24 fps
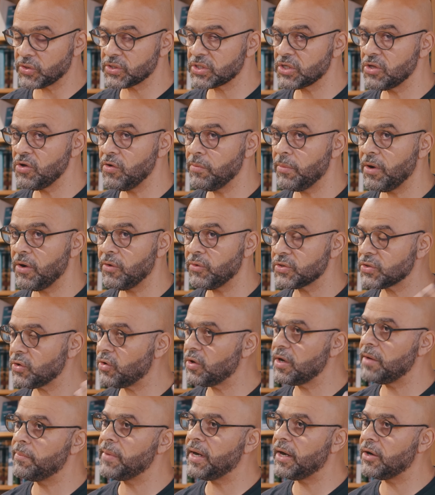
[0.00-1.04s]
on Slow-Mo was
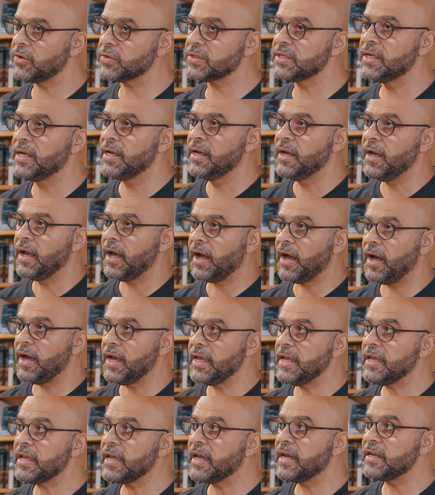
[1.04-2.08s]
all about,
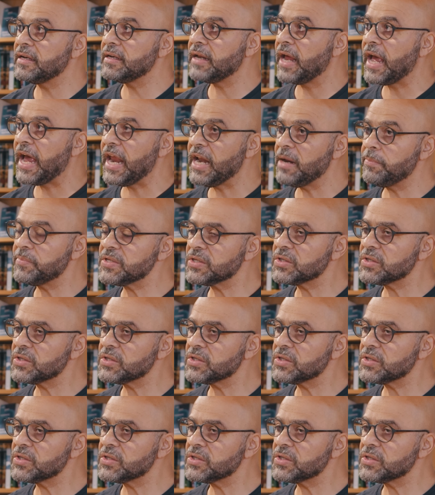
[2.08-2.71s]
I can help